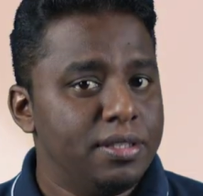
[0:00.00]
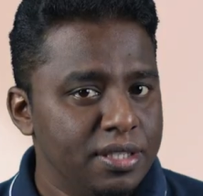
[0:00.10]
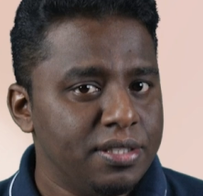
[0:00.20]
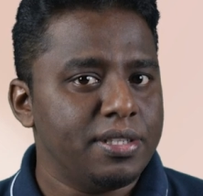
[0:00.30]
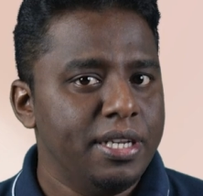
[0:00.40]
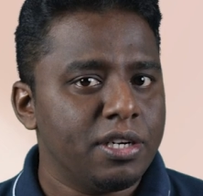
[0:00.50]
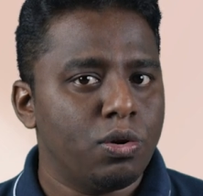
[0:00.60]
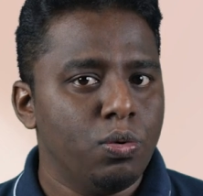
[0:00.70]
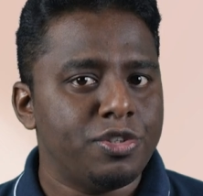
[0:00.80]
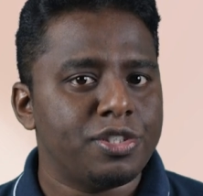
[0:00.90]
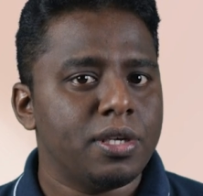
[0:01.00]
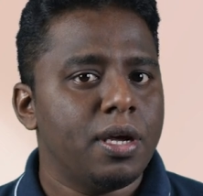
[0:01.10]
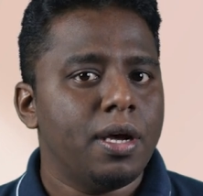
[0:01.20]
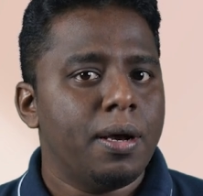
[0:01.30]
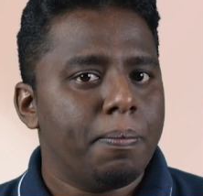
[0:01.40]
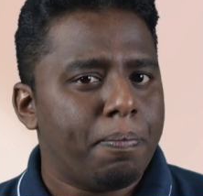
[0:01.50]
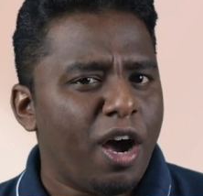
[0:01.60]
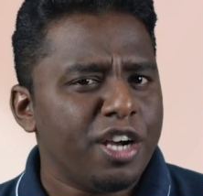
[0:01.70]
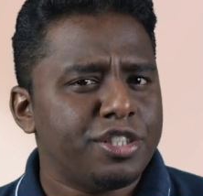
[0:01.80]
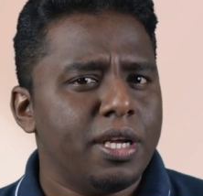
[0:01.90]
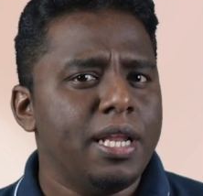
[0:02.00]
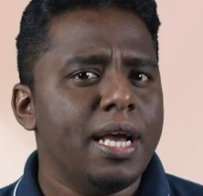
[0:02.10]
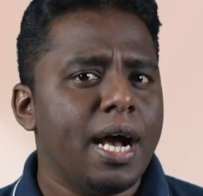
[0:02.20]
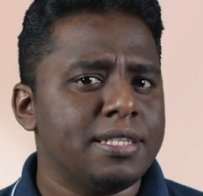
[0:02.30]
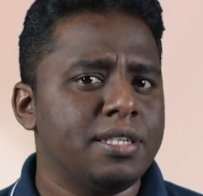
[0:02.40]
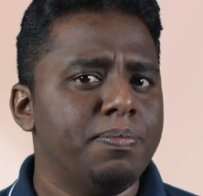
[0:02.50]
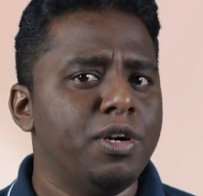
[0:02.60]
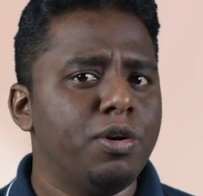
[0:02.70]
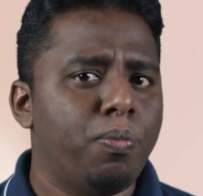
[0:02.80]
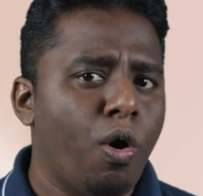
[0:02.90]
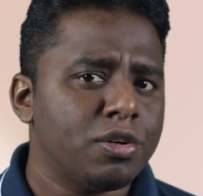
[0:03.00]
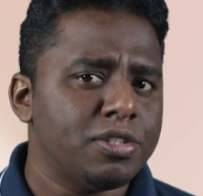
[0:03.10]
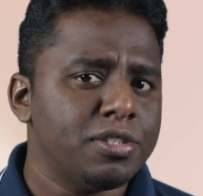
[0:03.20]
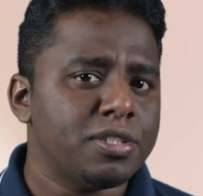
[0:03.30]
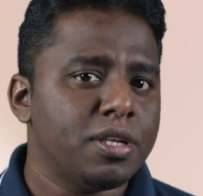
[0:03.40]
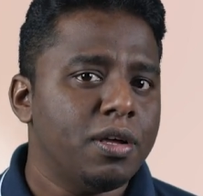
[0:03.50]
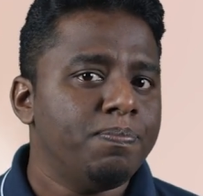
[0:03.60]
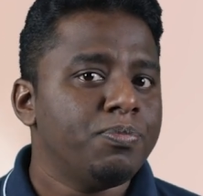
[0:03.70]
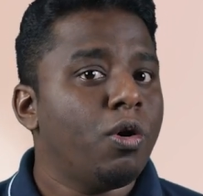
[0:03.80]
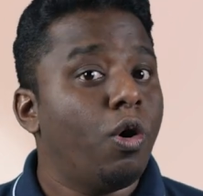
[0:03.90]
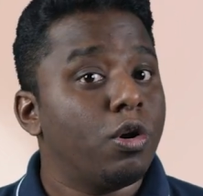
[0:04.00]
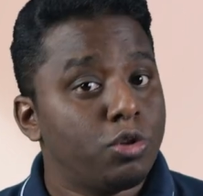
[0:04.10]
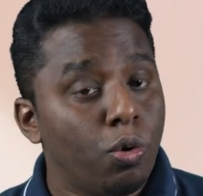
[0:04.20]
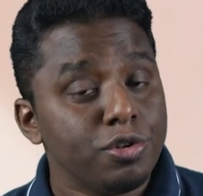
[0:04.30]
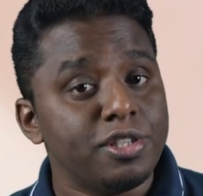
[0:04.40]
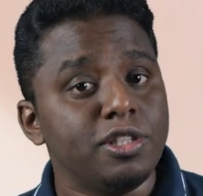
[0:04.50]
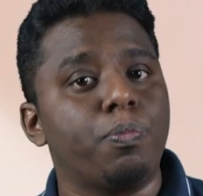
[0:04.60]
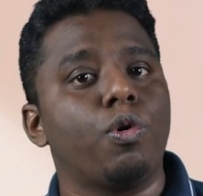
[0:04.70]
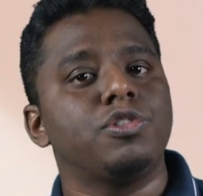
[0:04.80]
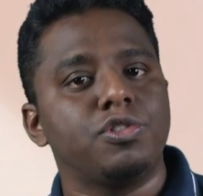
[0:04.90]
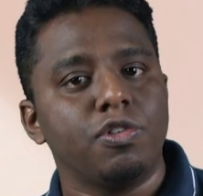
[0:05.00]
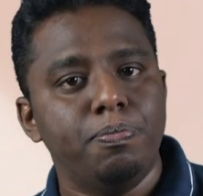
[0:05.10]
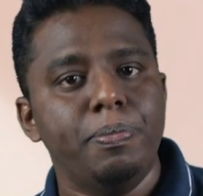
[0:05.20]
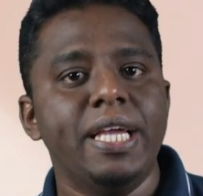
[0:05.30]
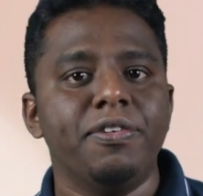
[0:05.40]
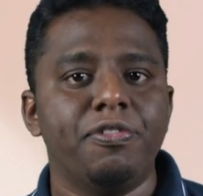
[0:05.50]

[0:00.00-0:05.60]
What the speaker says: This includes partially assembled boxes or those in the process of being